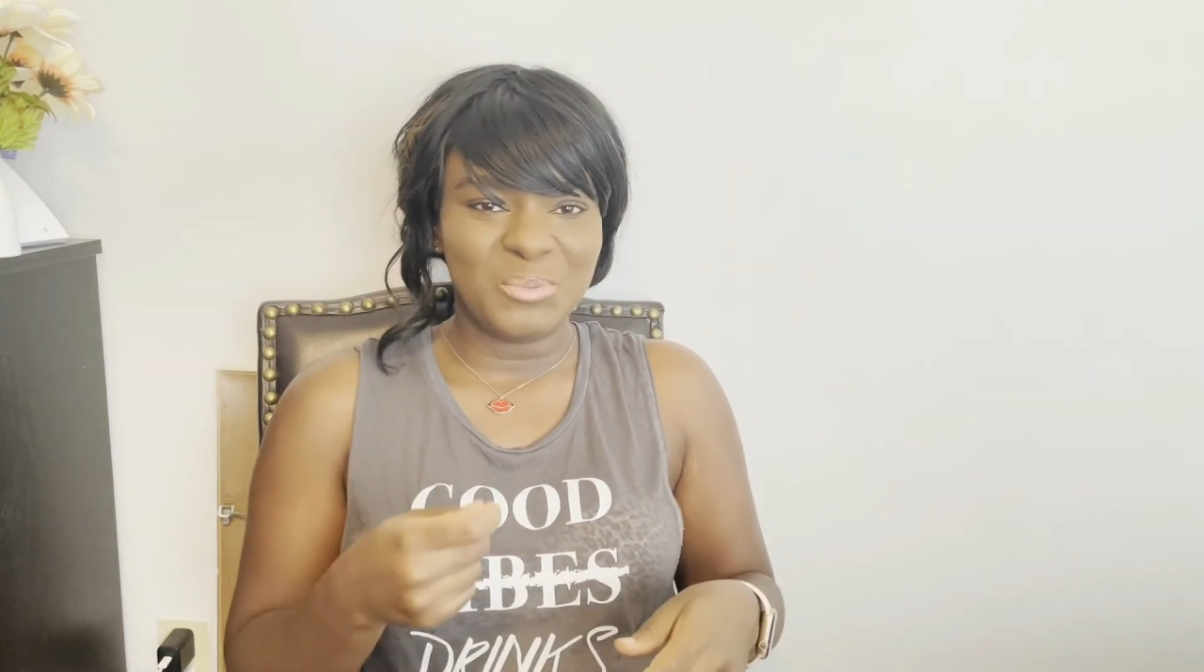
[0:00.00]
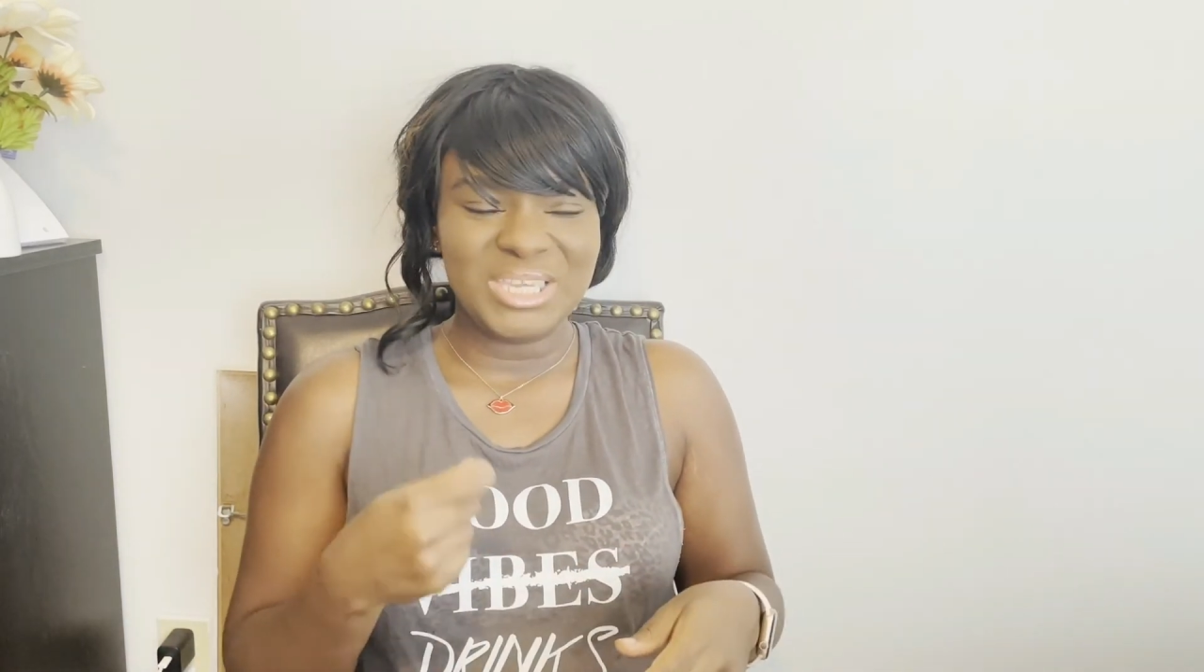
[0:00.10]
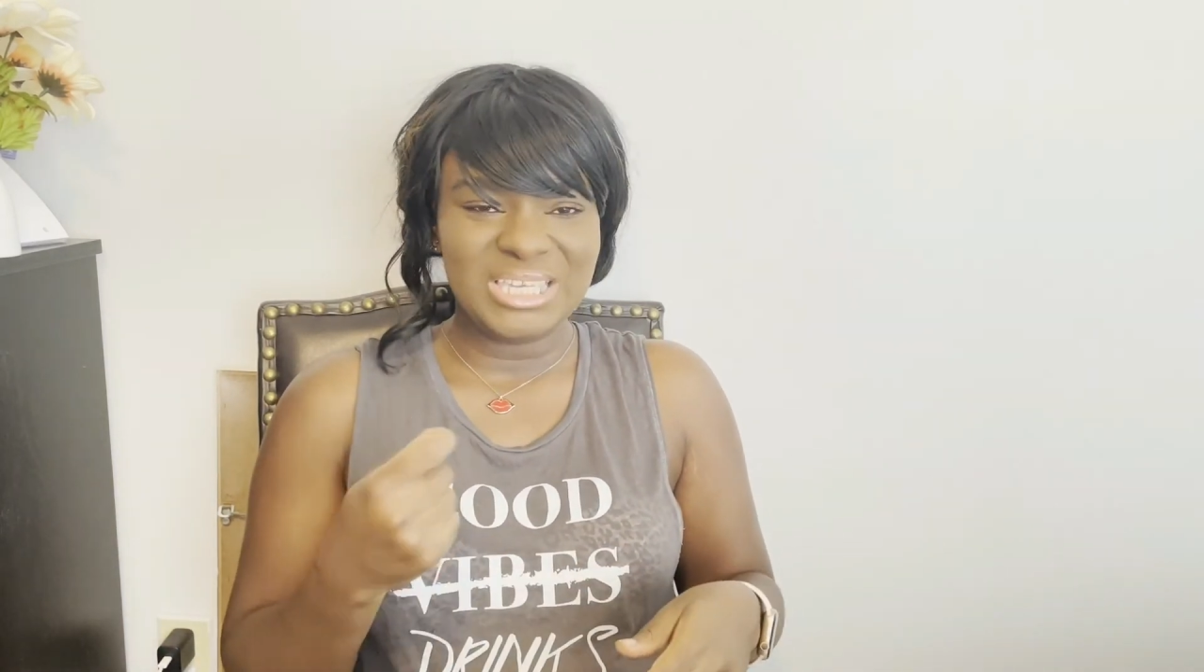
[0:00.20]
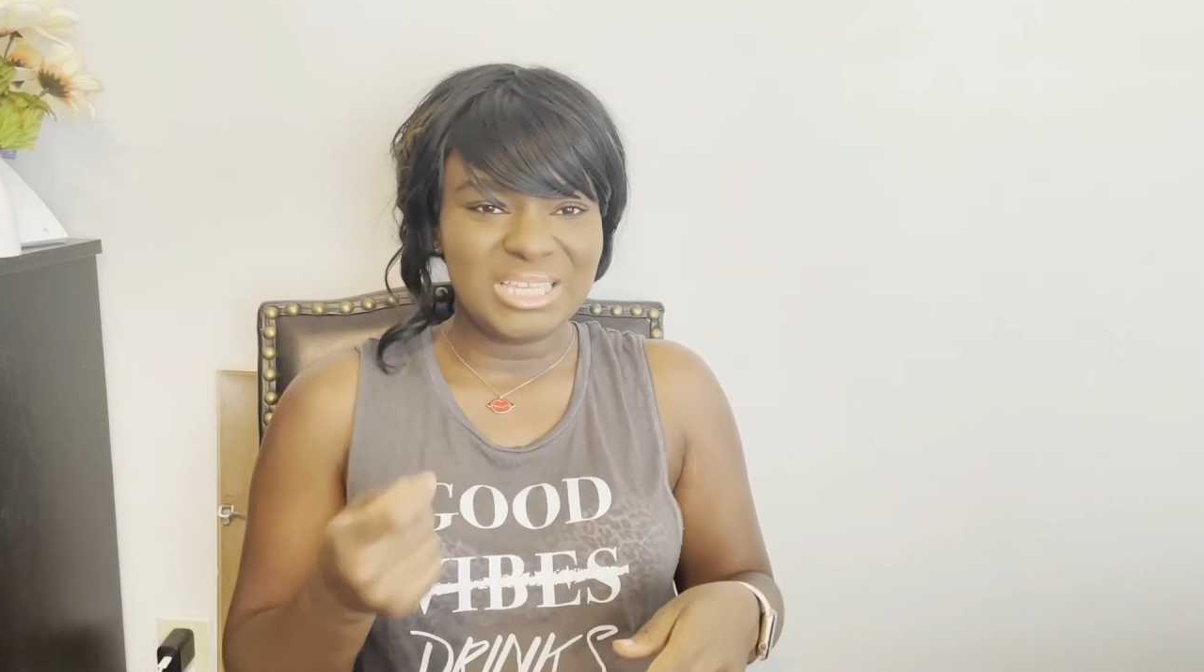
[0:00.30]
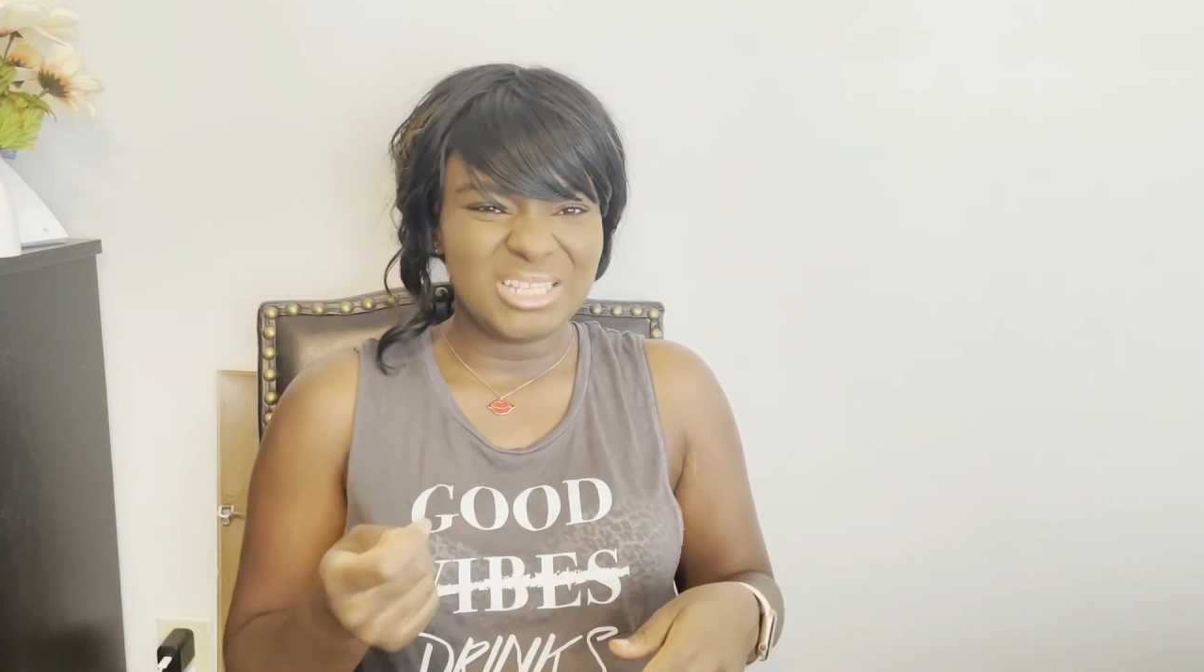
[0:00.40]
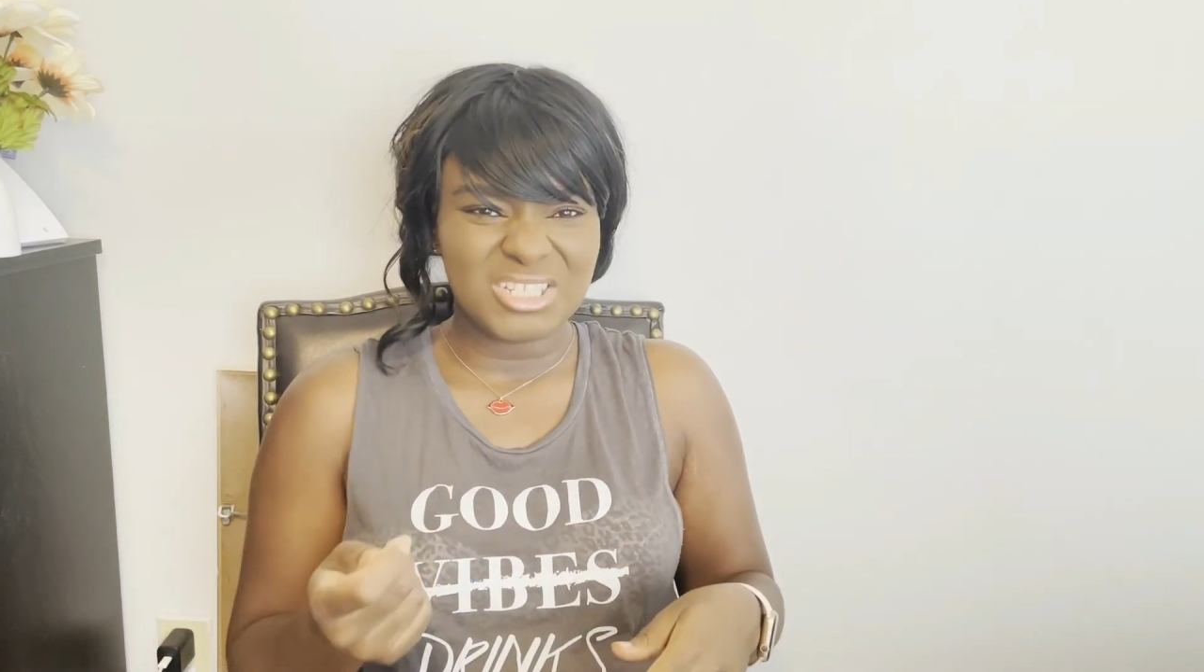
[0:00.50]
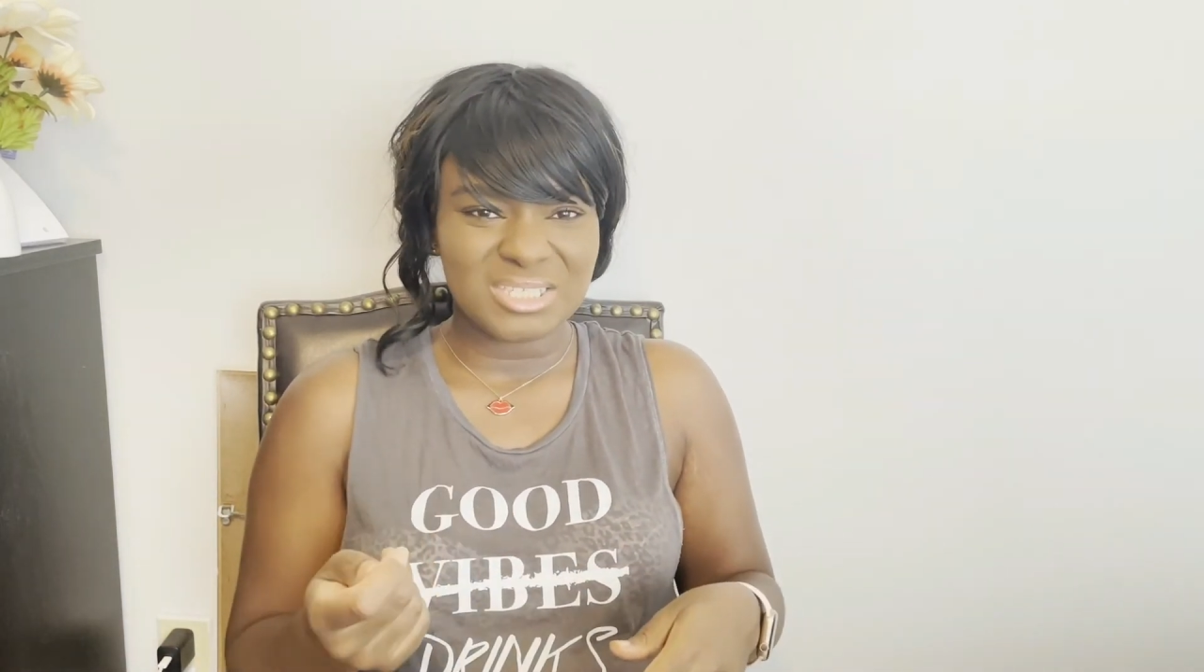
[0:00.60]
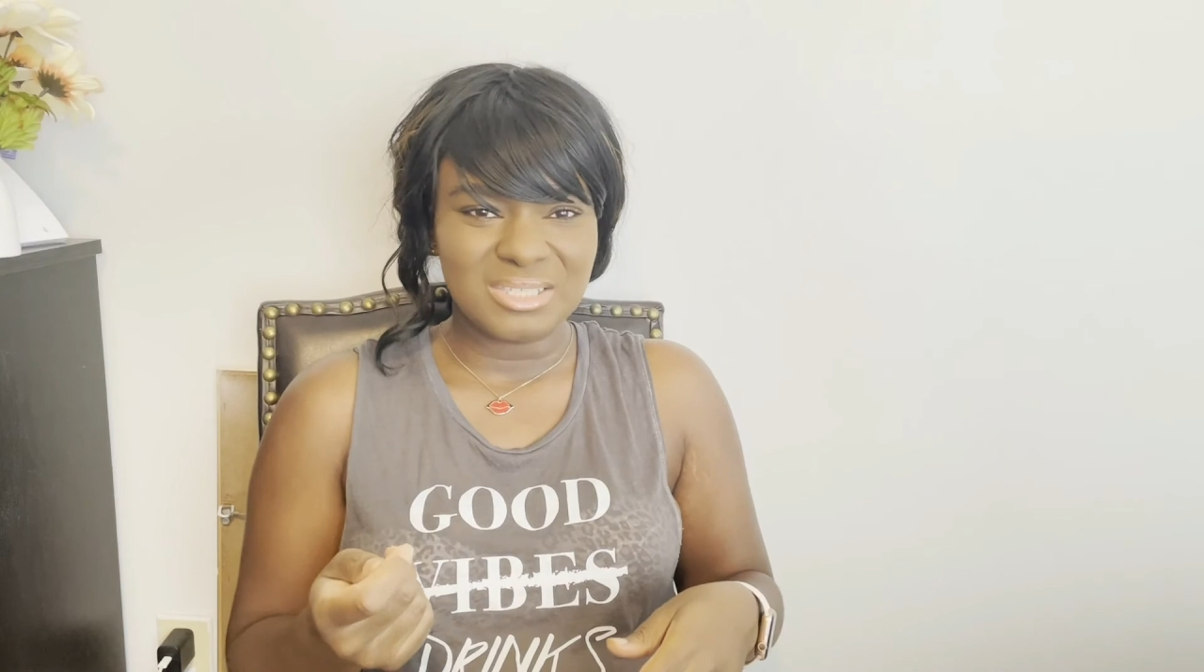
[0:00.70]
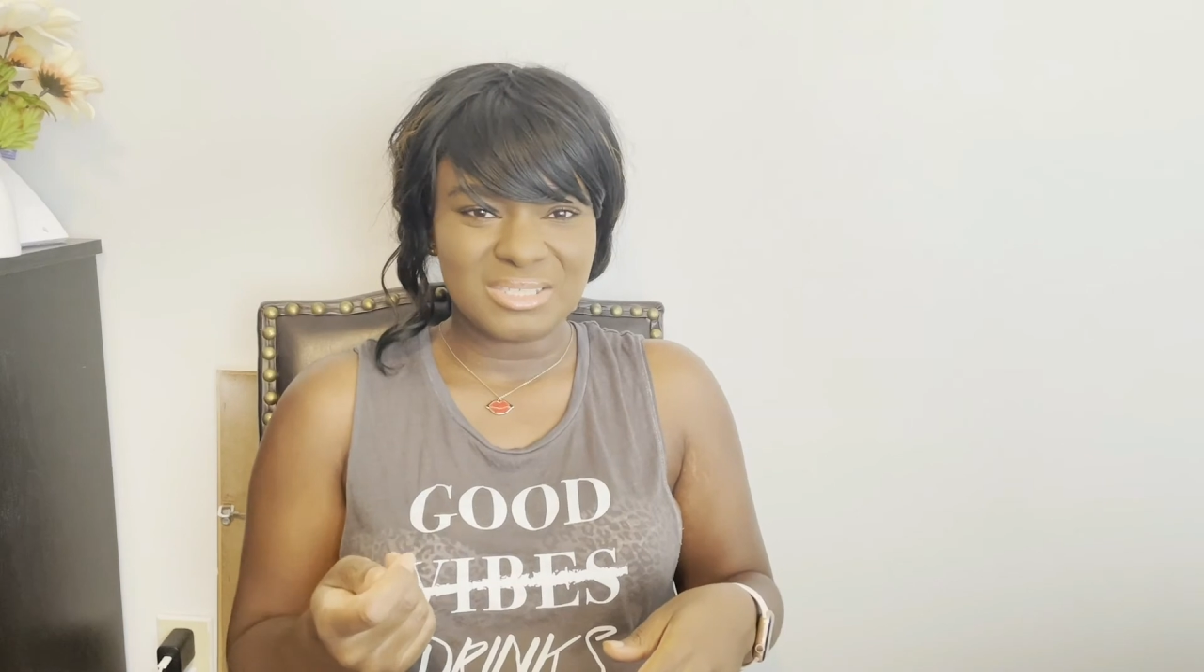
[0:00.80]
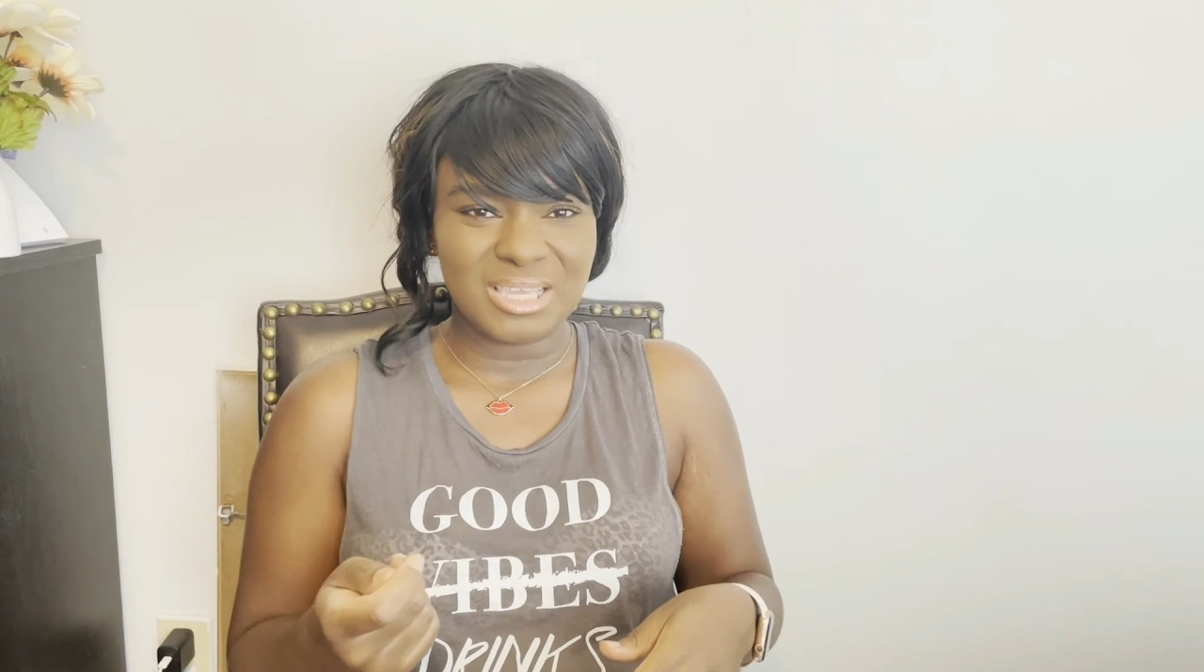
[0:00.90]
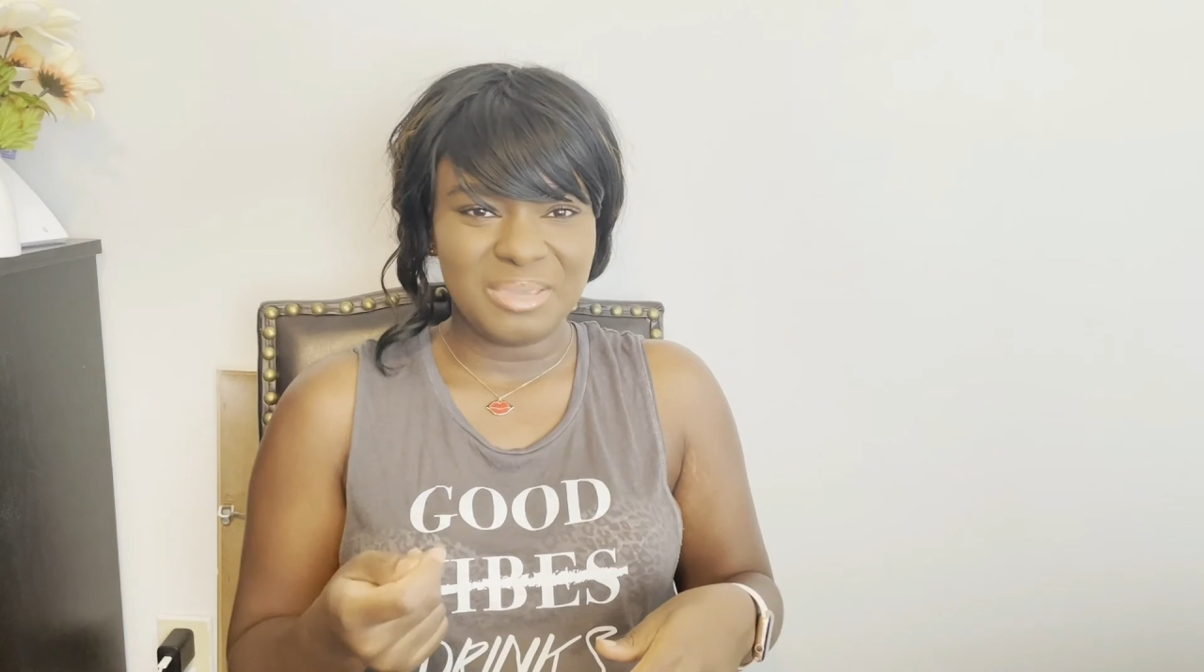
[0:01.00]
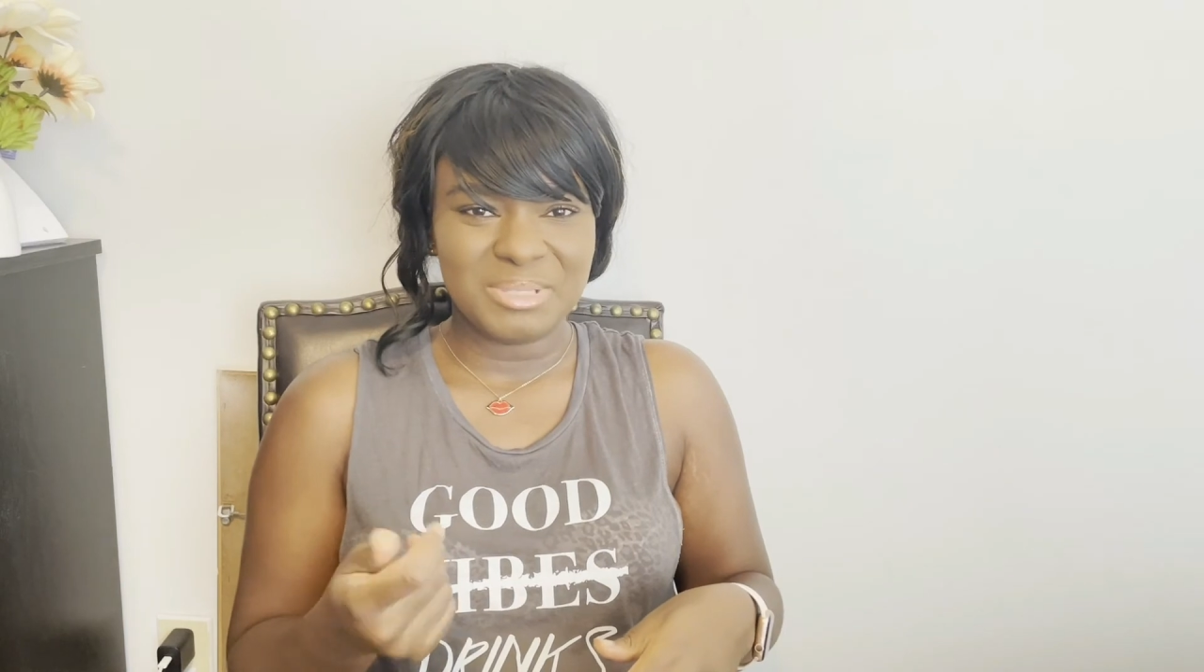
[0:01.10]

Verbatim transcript: We eat it just the same.